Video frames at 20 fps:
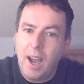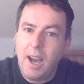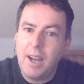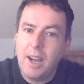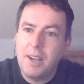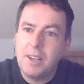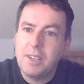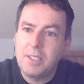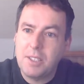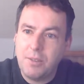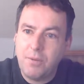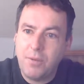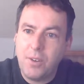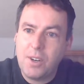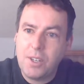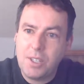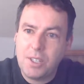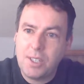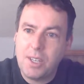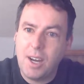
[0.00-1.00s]
And it's the
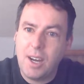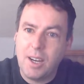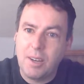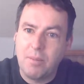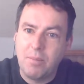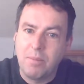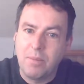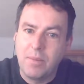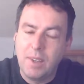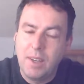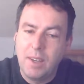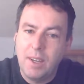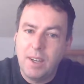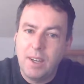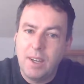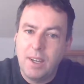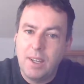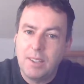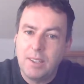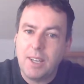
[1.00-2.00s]
first time
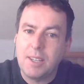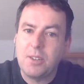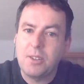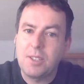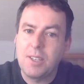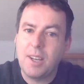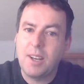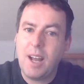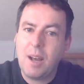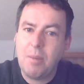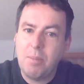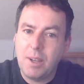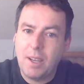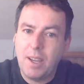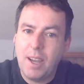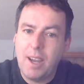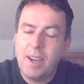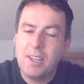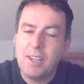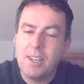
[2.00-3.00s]
that there's an
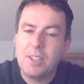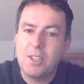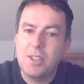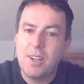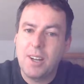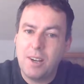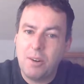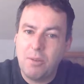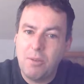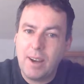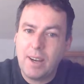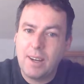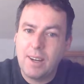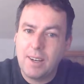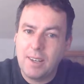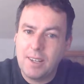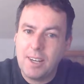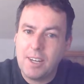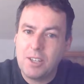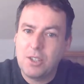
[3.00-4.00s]
application and a
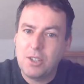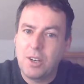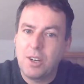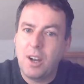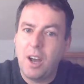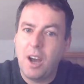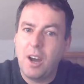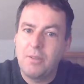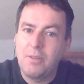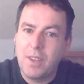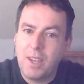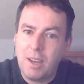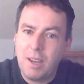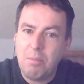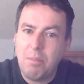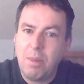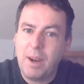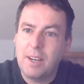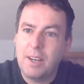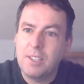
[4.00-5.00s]
recognition of the
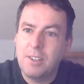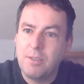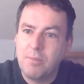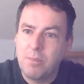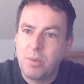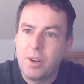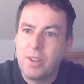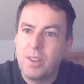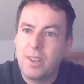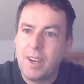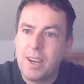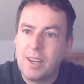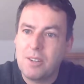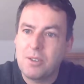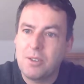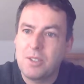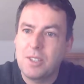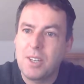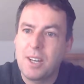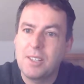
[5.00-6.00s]
impact of breathing
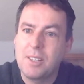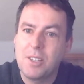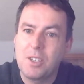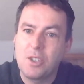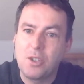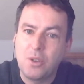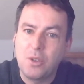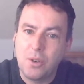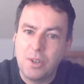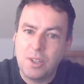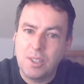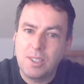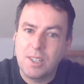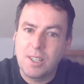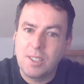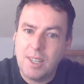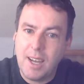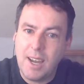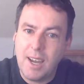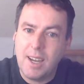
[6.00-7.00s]
exercises during
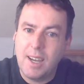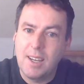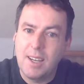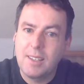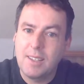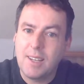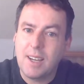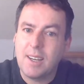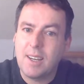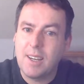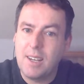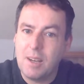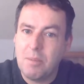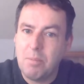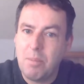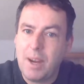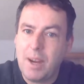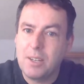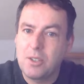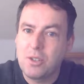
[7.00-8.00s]
the day that can
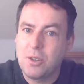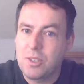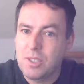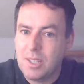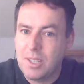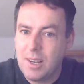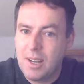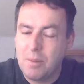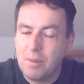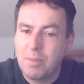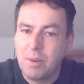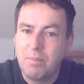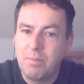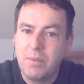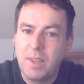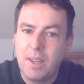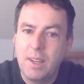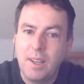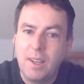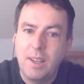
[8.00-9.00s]
impact your sleep.
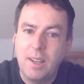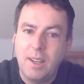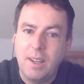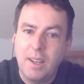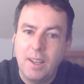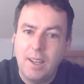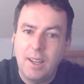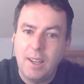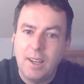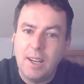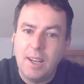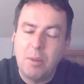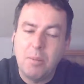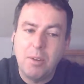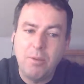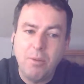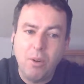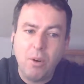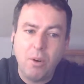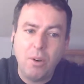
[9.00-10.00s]
Now,
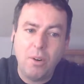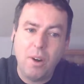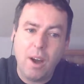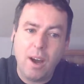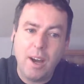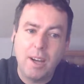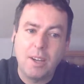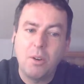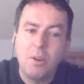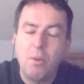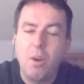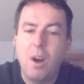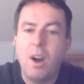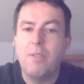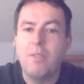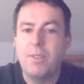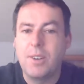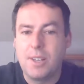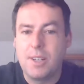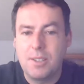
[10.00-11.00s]
before I go
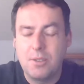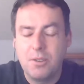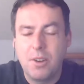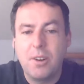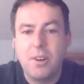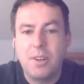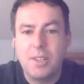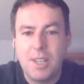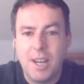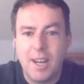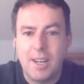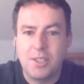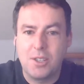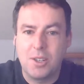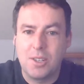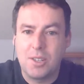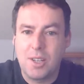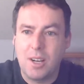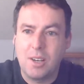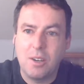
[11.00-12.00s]
off on another
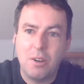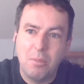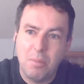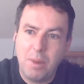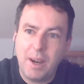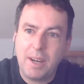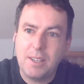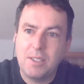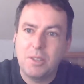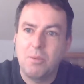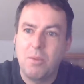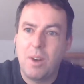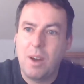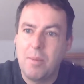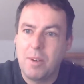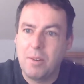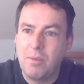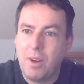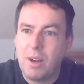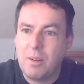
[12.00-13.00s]
tangent, I'll come back to
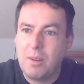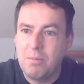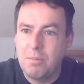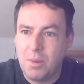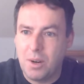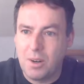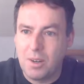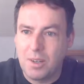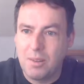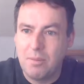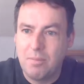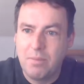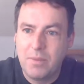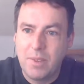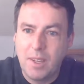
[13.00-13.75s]
Robin Rottenberg.